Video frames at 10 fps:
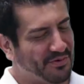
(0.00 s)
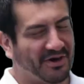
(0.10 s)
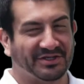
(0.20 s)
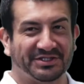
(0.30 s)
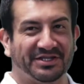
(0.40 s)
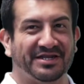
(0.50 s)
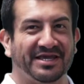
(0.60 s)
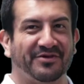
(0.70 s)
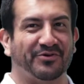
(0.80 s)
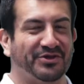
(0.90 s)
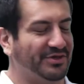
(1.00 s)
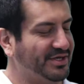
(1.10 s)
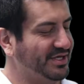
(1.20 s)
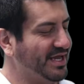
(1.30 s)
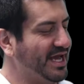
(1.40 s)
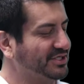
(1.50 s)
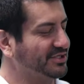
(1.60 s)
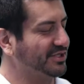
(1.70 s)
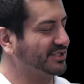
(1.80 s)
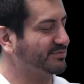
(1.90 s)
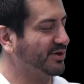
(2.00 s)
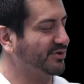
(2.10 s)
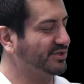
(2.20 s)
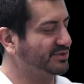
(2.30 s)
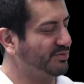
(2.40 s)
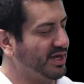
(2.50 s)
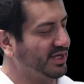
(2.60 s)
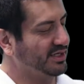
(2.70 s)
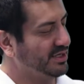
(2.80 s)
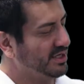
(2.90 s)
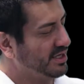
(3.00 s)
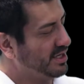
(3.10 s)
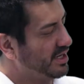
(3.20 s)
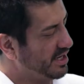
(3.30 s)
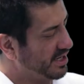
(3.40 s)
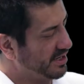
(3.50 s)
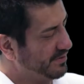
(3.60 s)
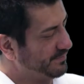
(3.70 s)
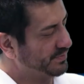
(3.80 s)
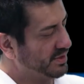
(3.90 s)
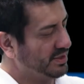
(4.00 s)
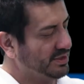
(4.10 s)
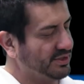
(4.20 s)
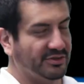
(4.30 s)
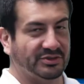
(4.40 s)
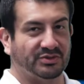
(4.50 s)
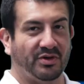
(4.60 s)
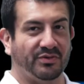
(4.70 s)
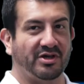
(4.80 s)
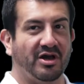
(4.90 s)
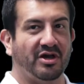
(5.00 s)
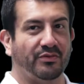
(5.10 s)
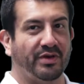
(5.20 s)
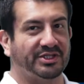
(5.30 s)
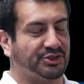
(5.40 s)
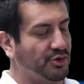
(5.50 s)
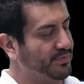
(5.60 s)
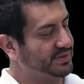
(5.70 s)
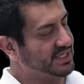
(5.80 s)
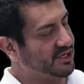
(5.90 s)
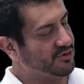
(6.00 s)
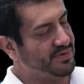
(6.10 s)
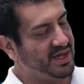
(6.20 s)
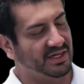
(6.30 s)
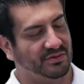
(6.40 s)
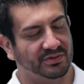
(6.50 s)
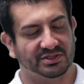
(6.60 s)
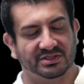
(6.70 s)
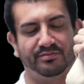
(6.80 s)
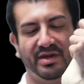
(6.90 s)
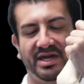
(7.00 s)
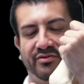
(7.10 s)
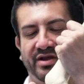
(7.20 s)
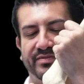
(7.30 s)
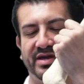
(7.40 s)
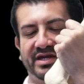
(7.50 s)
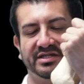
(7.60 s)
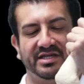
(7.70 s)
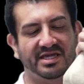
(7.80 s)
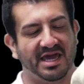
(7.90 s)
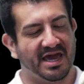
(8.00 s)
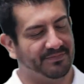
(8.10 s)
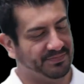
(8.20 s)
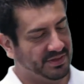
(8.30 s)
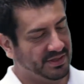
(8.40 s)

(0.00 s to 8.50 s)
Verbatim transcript: parts of the knee where you can actually experience pain. Um, there's what we call retropatellar pain, which is pain right behind the kneecap.